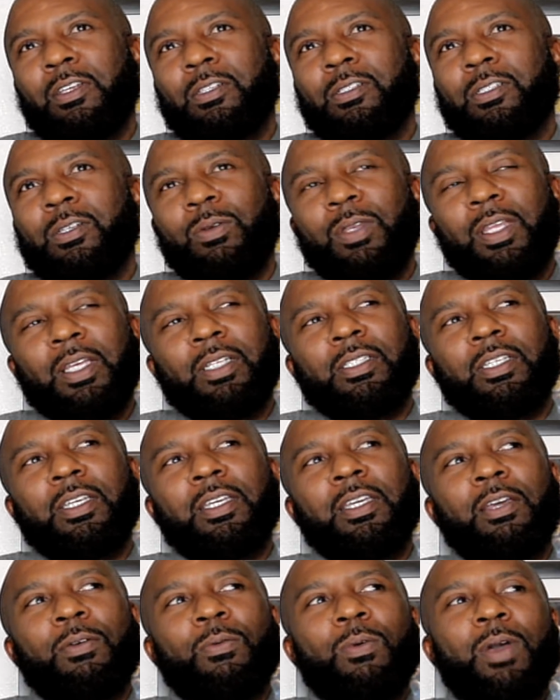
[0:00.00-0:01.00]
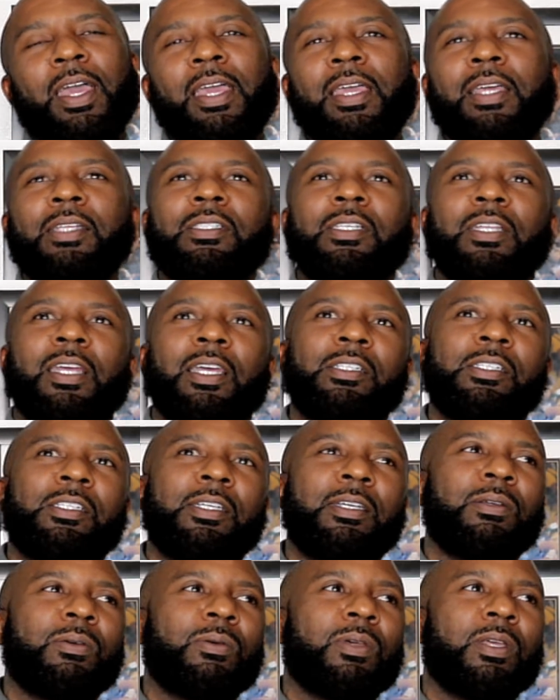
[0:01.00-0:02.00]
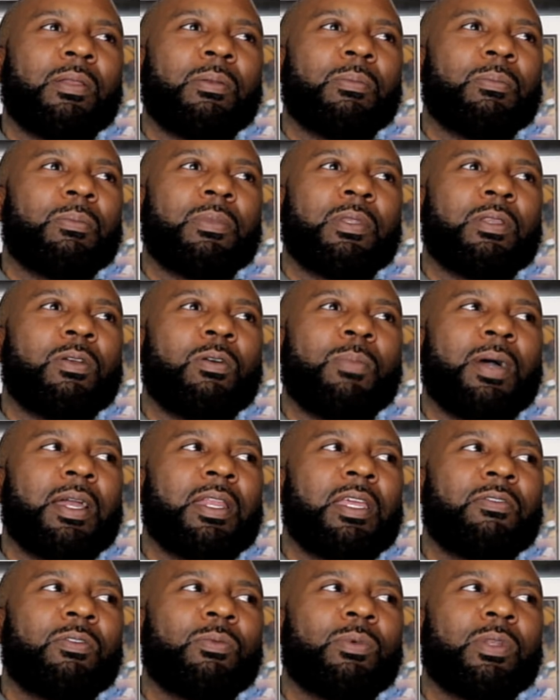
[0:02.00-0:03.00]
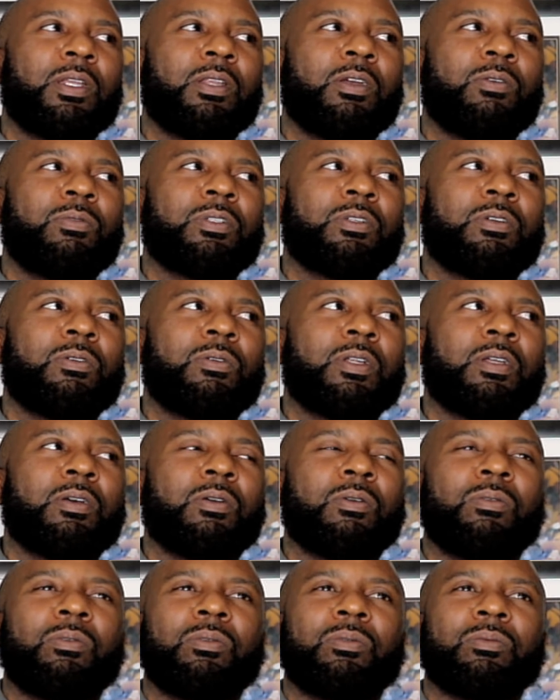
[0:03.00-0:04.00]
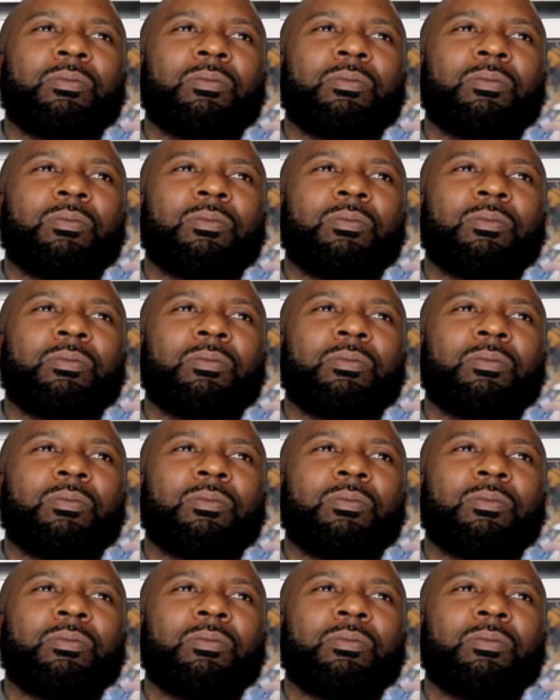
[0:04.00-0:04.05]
So niggas could get way into that shit and nobody even really know what's going on.